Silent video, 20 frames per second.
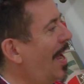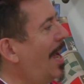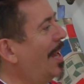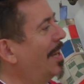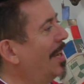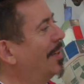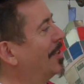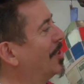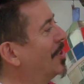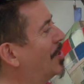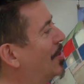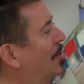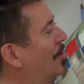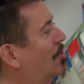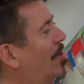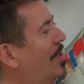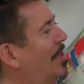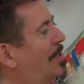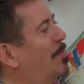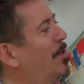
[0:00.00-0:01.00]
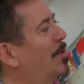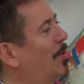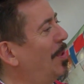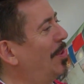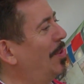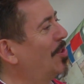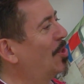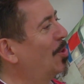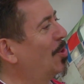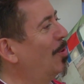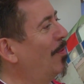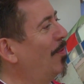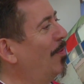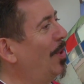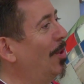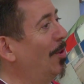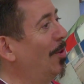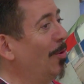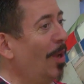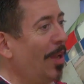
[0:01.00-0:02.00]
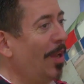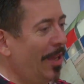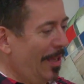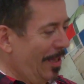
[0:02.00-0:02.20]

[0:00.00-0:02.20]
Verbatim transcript: and the trust between the two of you